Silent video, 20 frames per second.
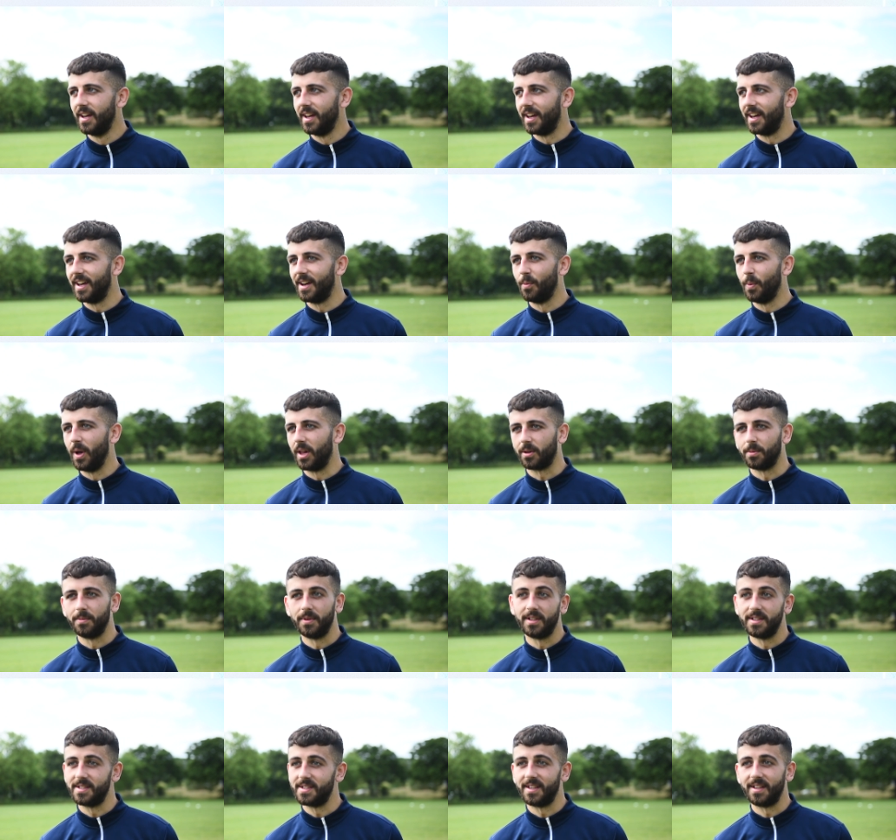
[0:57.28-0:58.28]
uh, welcomed
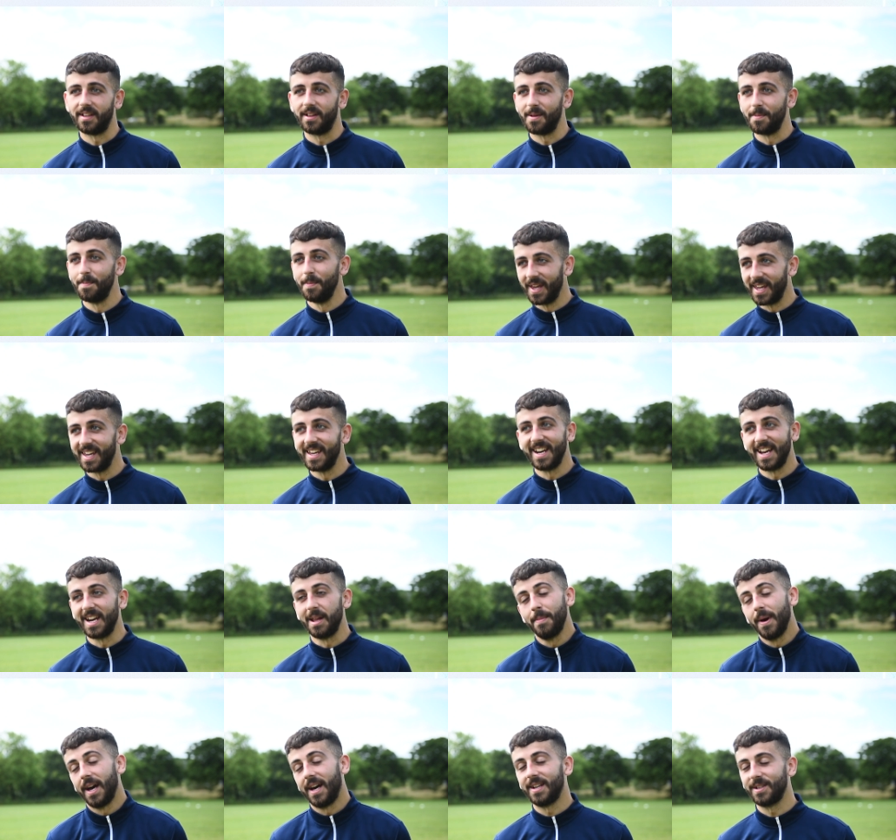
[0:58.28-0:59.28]
uh, me in any
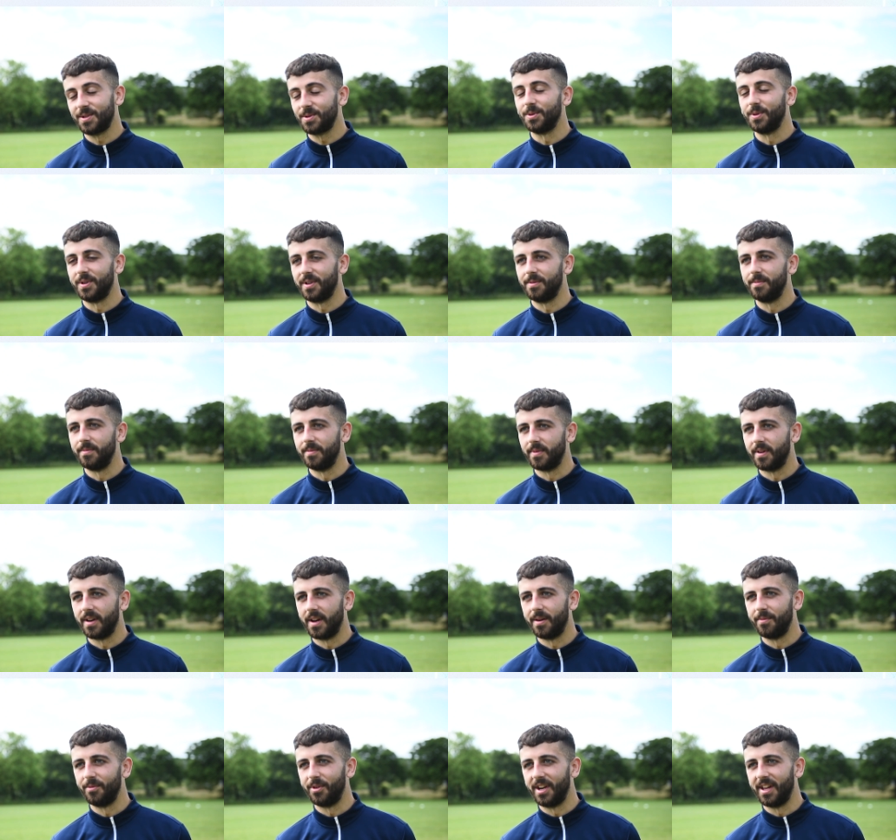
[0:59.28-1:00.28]
better. So I'm,
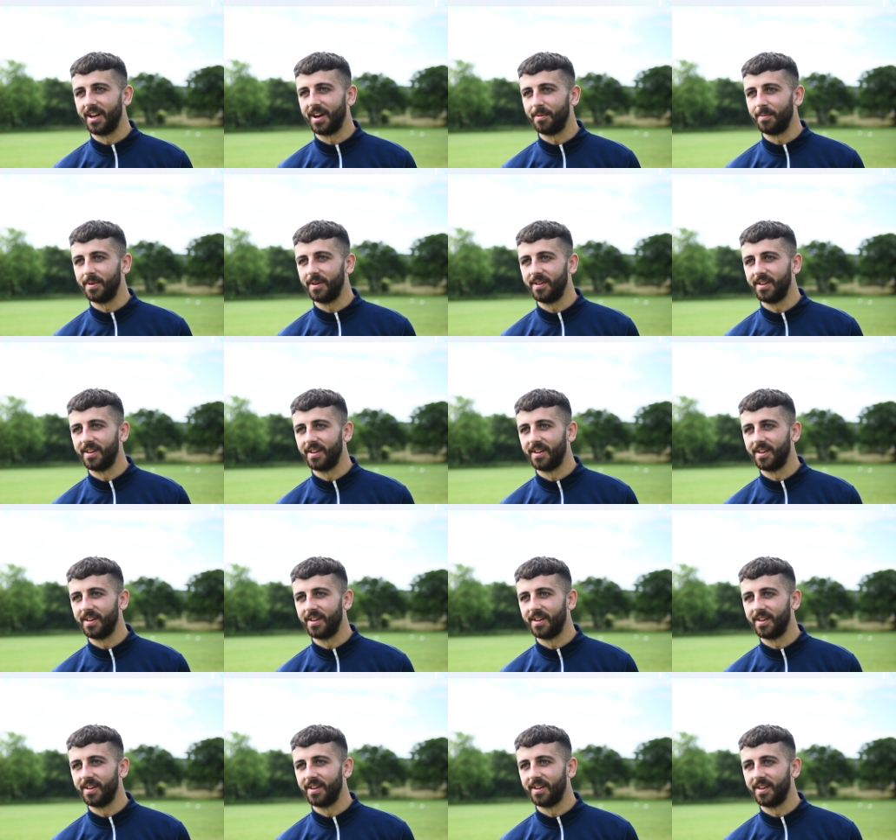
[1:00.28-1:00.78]
I'm really happy.